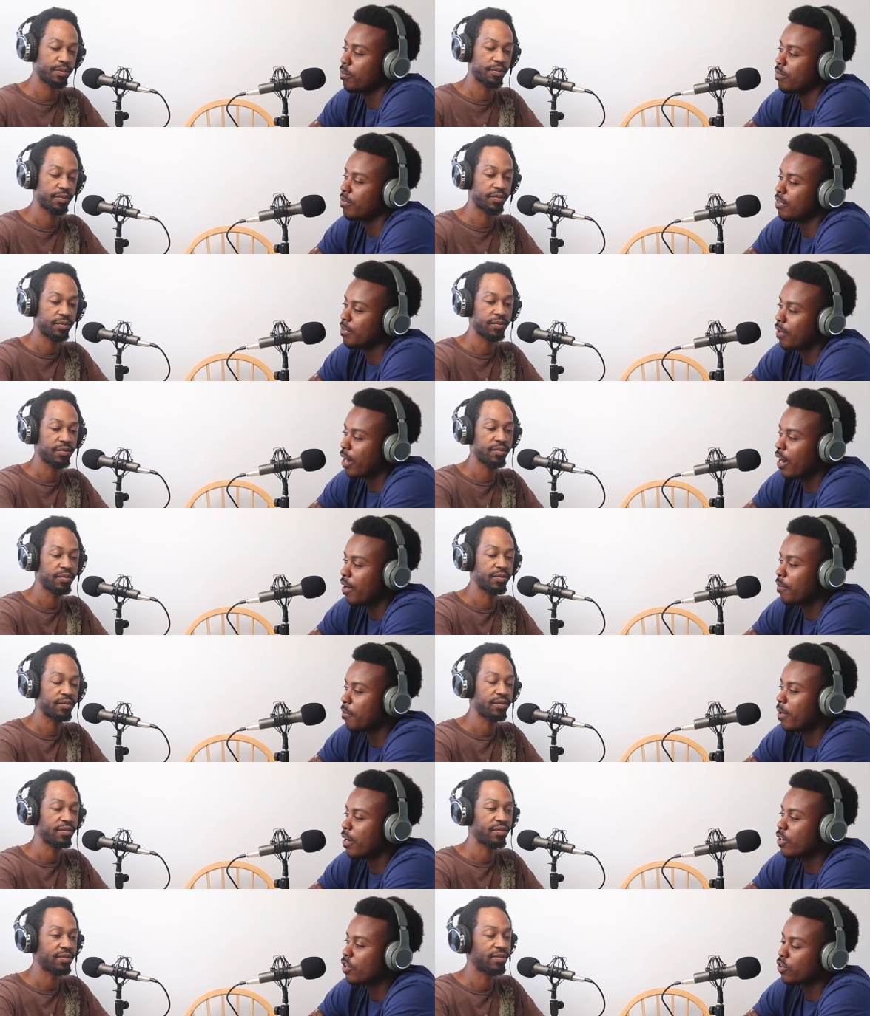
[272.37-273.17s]
Speaker 1: about
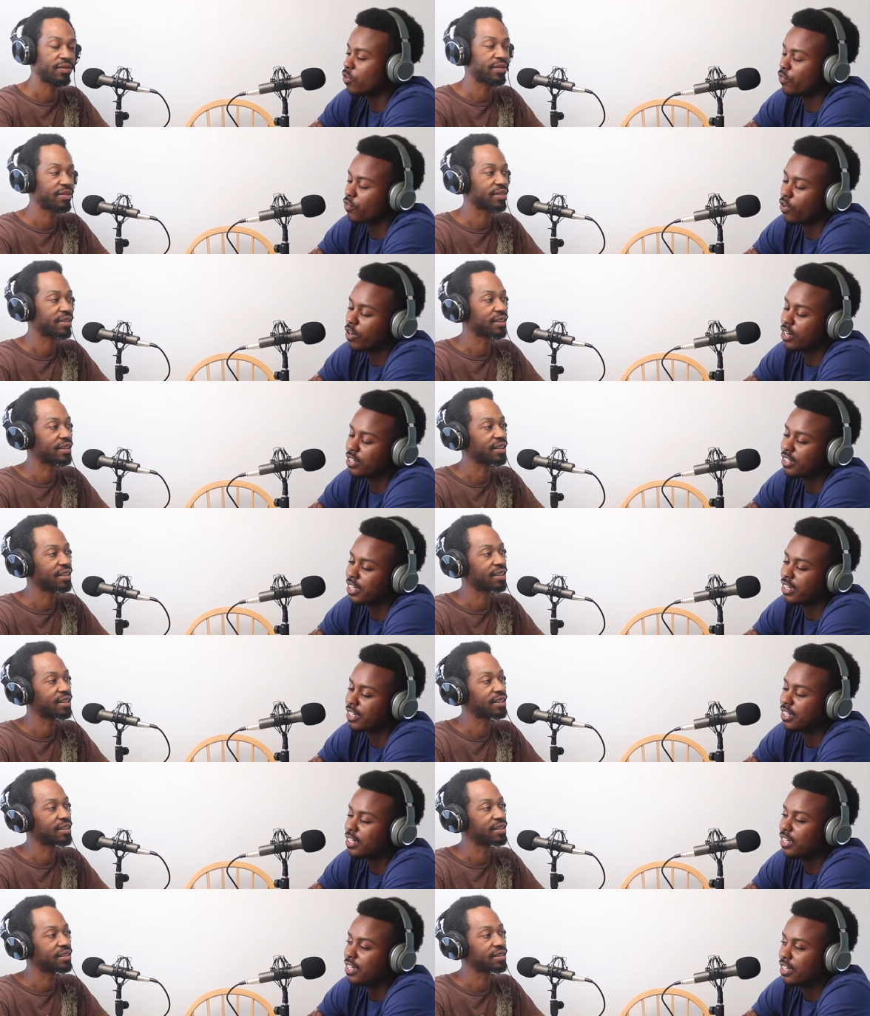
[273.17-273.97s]
I go as far as
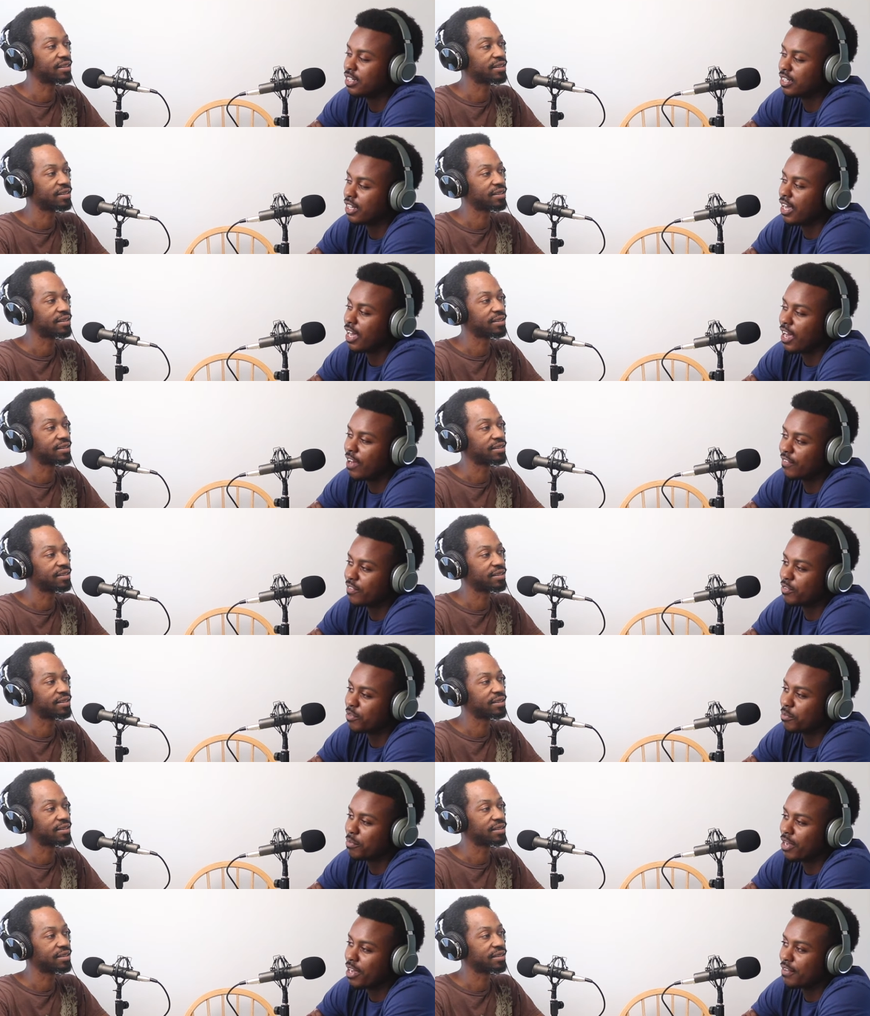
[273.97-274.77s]
like the
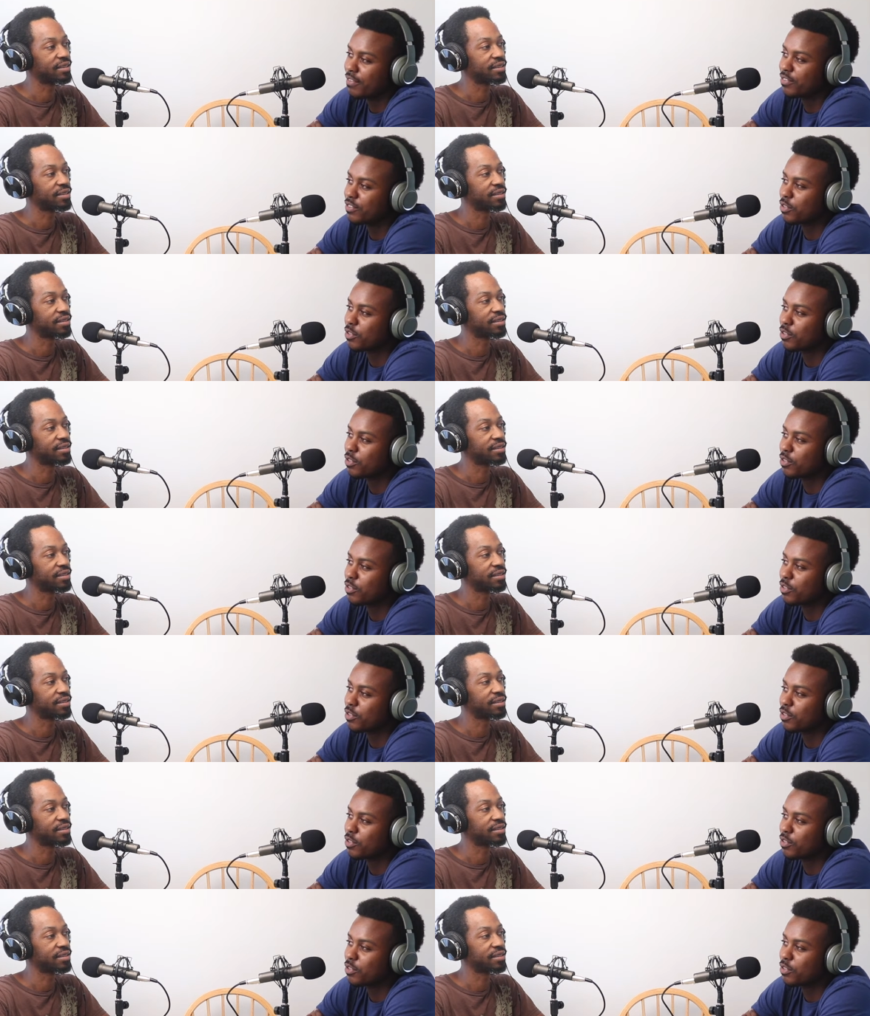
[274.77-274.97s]
aftermath.